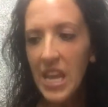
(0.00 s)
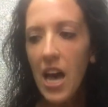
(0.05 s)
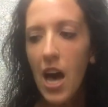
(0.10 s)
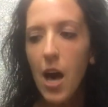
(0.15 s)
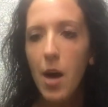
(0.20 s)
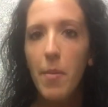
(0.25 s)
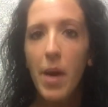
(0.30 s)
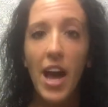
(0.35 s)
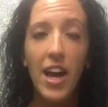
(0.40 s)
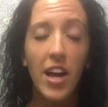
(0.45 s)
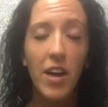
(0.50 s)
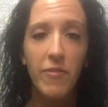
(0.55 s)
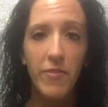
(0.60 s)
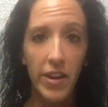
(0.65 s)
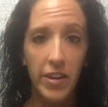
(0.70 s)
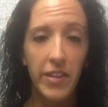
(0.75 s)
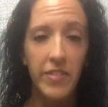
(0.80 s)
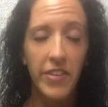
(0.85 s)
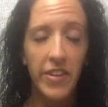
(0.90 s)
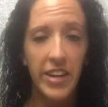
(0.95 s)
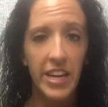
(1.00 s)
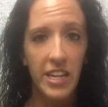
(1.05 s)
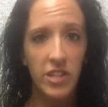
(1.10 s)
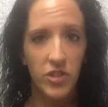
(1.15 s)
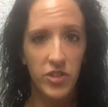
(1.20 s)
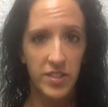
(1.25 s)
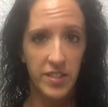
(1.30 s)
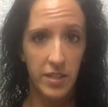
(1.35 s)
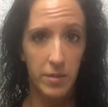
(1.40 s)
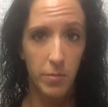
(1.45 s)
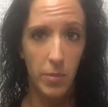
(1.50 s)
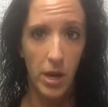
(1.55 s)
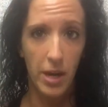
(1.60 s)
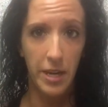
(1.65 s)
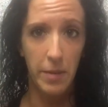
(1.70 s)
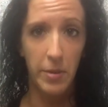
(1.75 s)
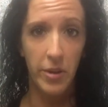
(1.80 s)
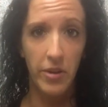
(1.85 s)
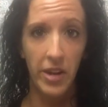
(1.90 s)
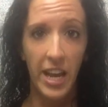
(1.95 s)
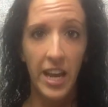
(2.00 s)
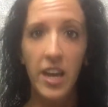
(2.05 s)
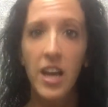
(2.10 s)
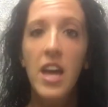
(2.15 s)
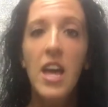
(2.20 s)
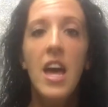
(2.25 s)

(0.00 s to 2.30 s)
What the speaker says: I got very, very interested in bodybuilding.